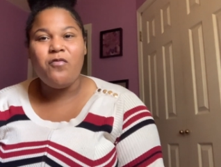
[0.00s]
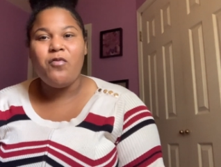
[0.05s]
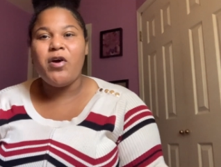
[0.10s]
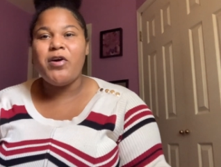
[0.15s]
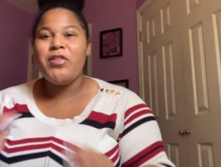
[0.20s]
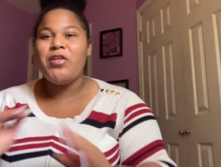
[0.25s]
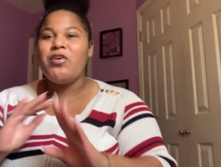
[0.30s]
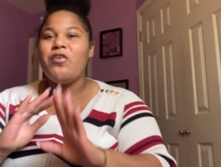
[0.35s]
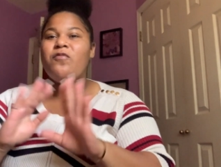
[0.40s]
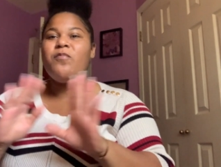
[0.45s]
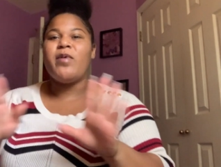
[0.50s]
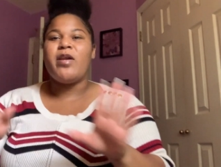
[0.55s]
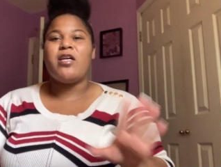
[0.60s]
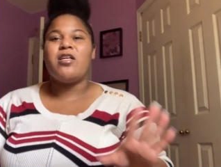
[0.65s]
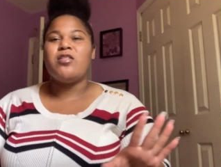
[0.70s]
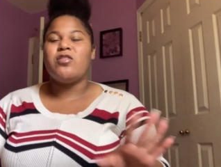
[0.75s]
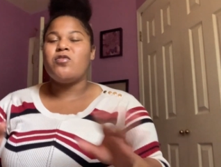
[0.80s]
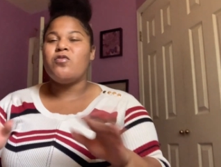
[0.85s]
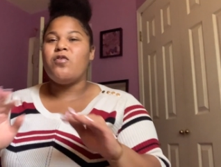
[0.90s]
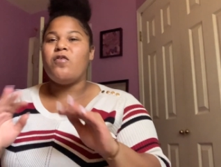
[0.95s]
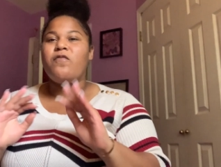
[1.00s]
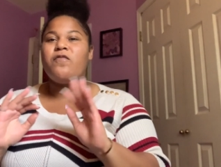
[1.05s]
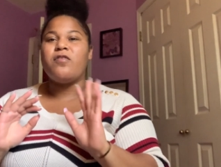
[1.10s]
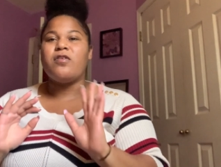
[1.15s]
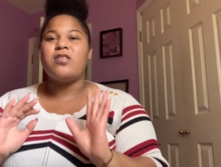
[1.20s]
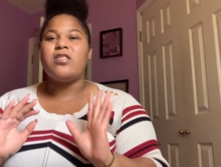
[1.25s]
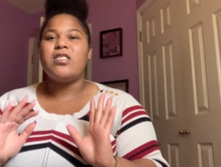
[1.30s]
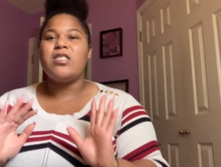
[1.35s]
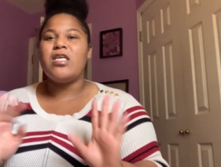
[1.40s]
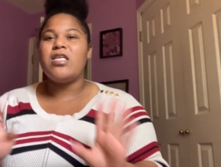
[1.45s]
Whether you've been out of school for
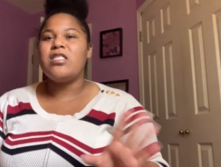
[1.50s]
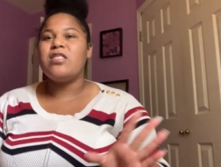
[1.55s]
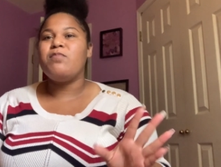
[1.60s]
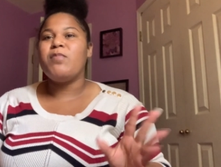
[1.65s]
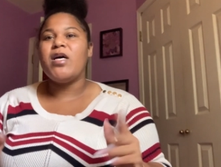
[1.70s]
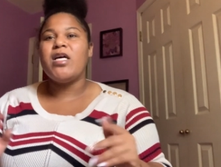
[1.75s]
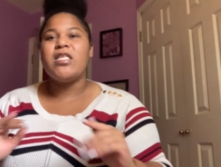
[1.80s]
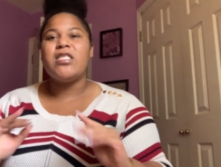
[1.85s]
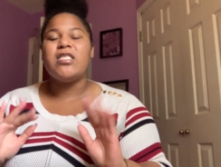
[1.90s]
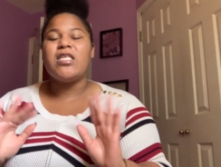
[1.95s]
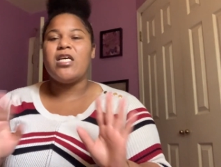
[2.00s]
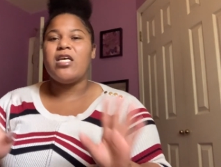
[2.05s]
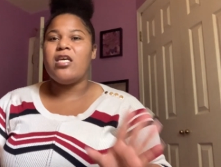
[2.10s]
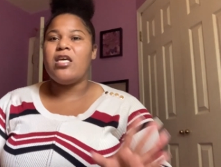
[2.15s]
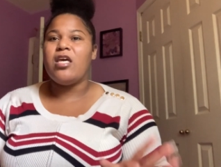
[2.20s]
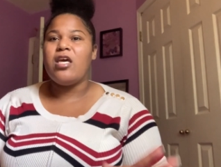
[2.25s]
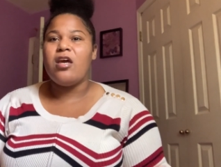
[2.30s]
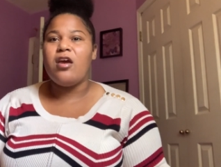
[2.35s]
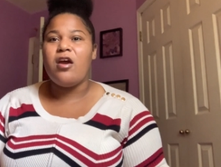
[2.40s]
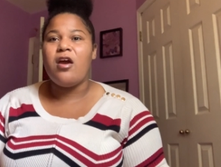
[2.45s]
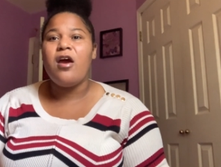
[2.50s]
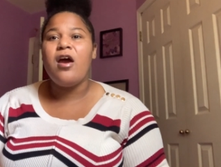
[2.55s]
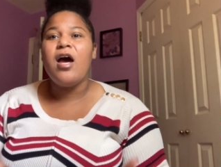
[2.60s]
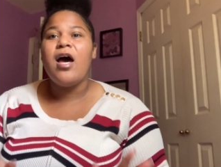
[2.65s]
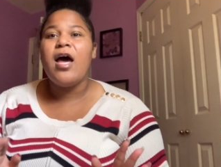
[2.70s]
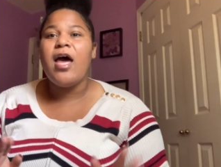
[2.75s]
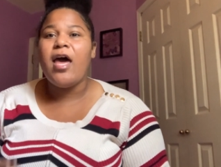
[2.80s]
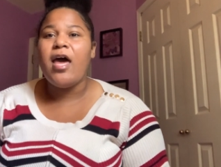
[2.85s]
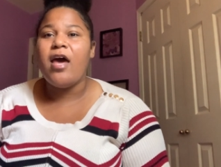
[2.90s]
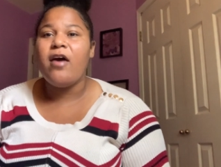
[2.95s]
6 months, a year,
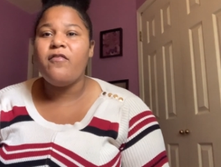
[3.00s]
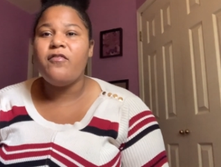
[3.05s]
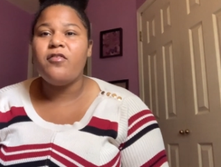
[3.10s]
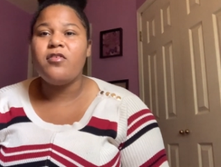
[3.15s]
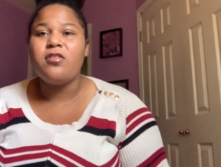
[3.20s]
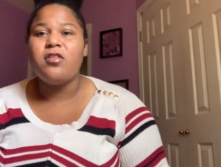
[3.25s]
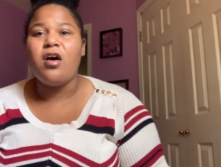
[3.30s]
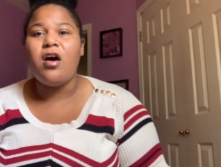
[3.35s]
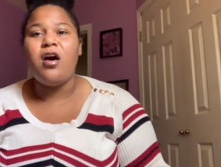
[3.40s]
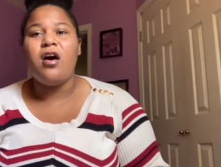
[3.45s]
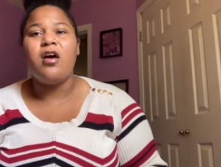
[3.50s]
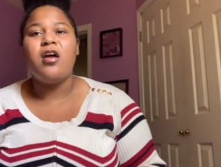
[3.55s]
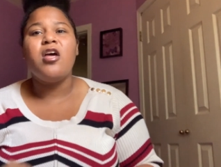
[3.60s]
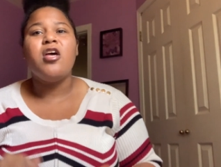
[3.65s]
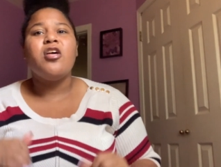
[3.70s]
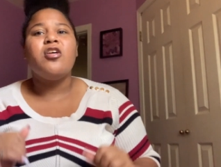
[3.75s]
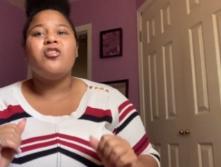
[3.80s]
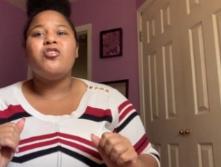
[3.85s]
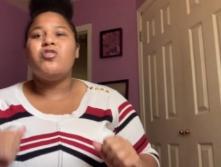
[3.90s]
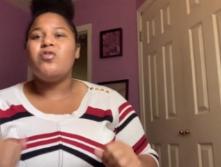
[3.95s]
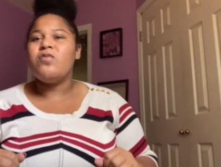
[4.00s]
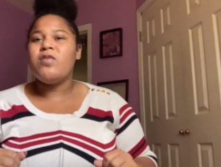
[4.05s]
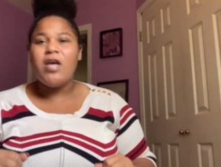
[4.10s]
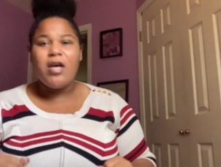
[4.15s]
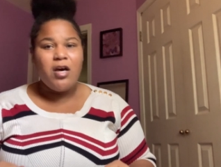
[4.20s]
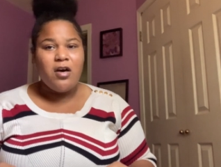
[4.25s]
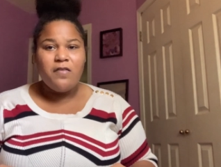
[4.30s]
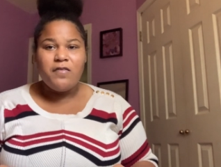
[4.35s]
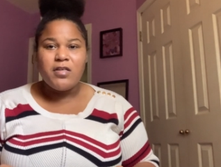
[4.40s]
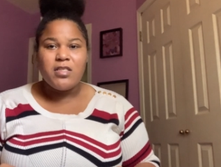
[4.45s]
however long, do
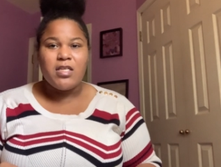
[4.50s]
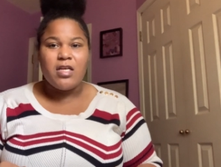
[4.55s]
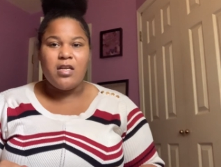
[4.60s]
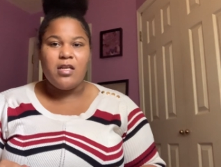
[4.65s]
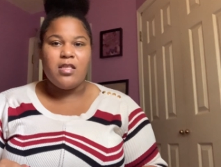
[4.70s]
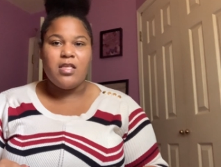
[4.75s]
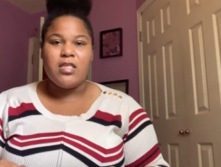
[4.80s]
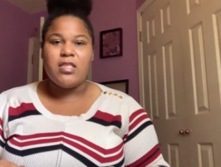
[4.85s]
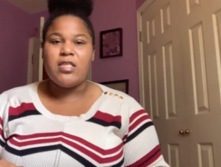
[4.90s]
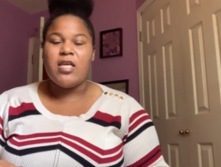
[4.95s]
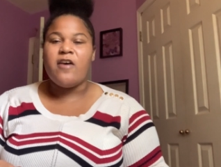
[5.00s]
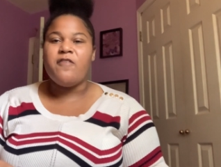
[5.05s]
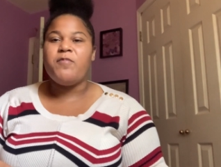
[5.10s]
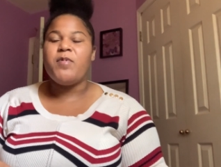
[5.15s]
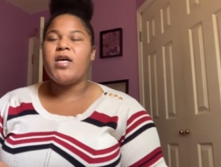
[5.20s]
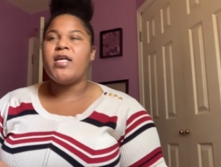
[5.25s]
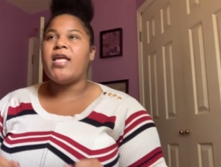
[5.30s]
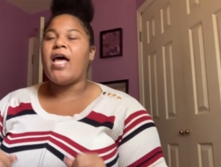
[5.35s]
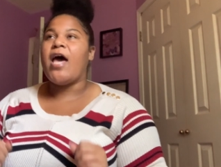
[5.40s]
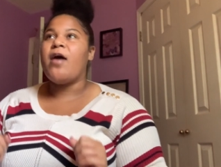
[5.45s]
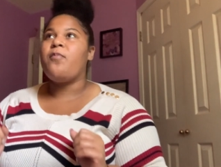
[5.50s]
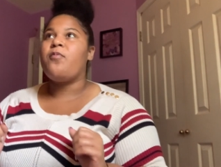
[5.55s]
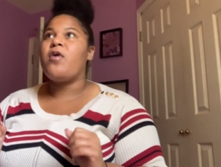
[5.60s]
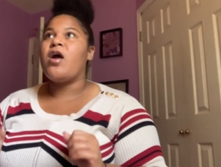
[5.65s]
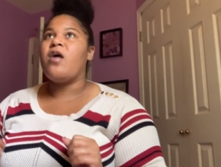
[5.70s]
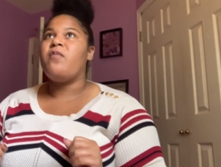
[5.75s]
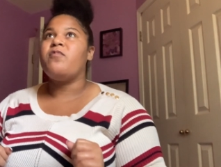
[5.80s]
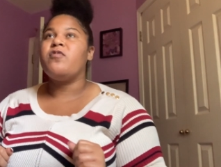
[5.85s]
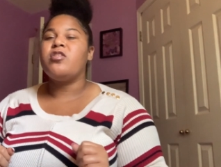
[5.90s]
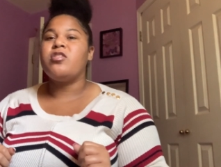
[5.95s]
not overstudy this stuff, because I
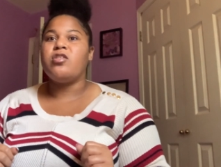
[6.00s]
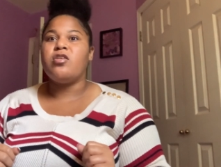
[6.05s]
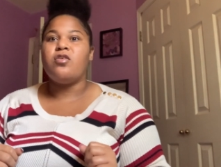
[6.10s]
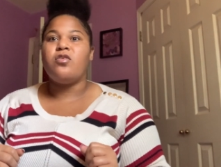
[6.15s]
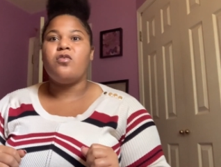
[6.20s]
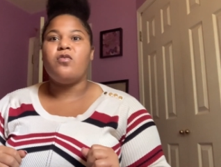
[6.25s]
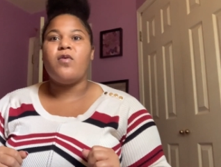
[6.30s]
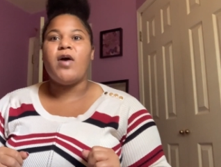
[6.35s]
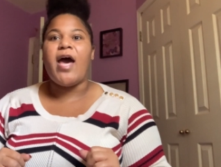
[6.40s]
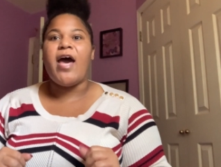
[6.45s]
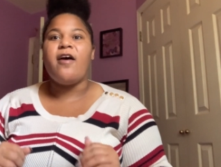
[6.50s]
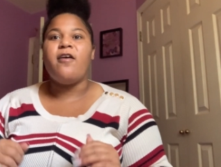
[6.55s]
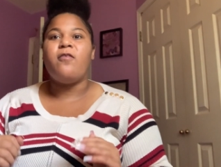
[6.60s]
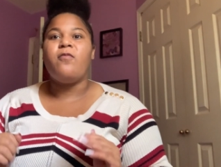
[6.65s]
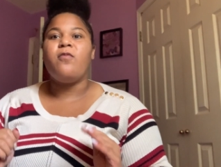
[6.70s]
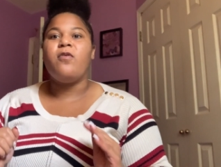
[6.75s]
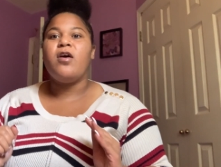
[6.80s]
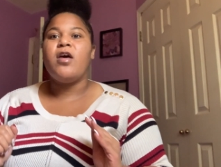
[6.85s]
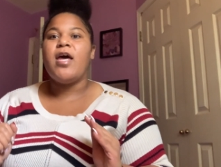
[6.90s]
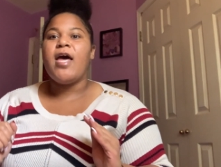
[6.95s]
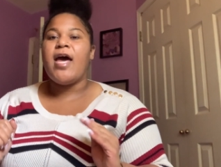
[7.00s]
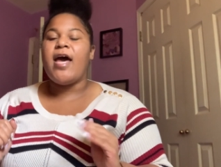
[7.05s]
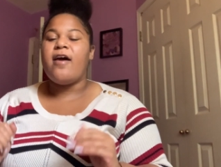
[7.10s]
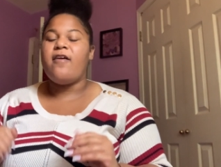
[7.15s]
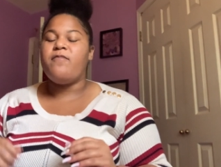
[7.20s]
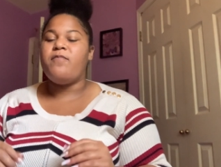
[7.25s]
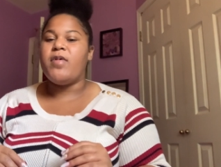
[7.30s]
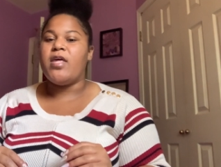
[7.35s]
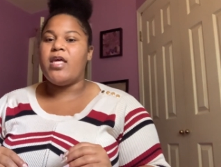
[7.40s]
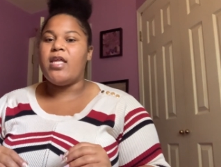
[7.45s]
promise you, I
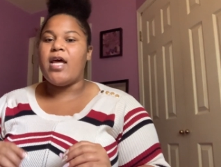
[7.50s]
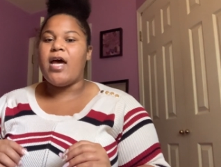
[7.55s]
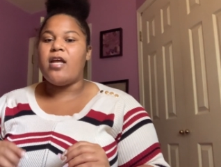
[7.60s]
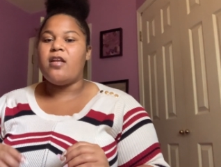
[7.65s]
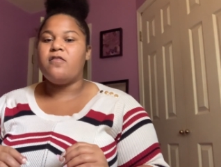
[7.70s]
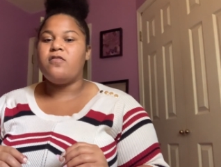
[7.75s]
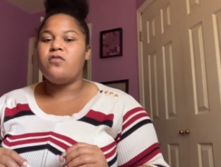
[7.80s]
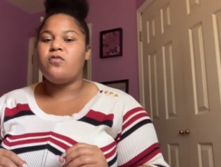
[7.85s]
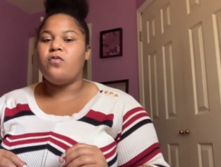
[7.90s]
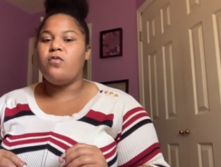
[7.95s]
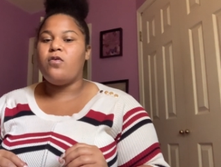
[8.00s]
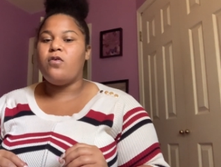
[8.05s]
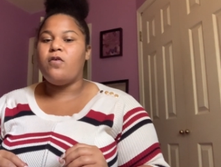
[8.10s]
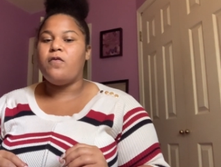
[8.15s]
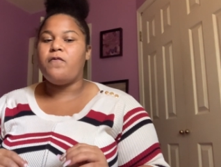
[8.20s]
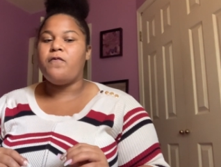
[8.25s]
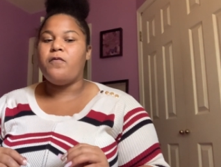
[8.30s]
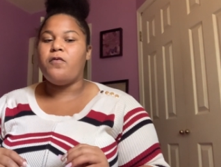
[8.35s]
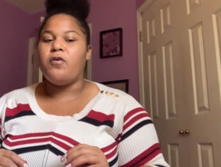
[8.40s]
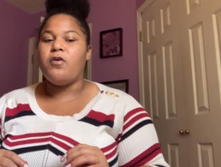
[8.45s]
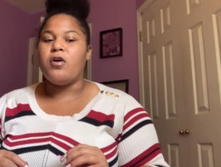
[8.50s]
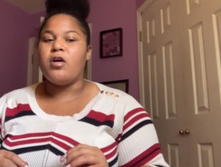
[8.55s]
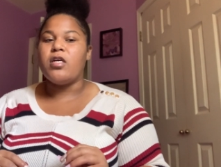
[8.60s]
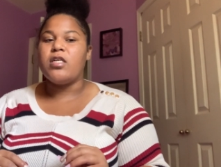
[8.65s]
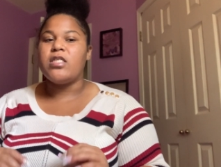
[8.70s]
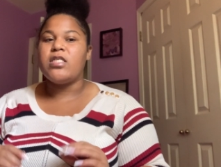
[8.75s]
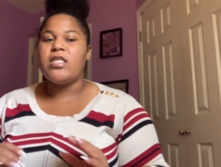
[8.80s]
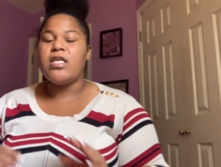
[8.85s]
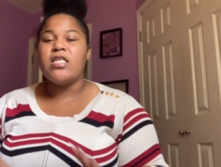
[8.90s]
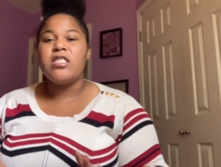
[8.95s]
have been out of school for
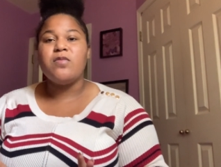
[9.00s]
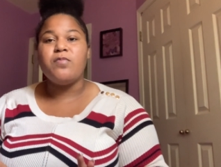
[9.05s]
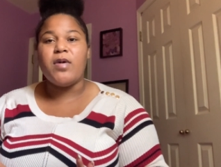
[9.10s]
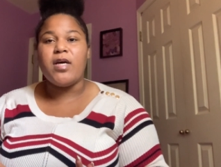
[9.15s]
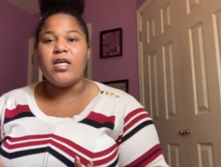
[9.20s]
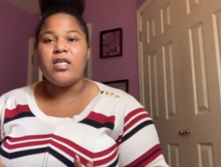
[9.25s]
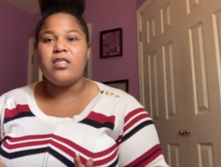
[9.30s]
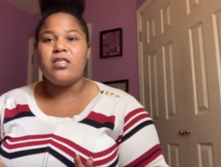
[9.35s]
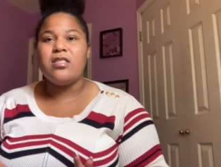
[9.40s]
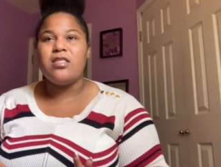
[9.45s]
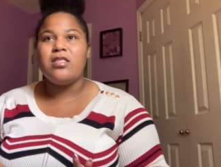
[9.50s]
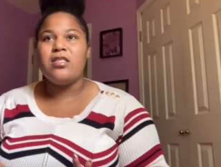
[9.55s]
6 months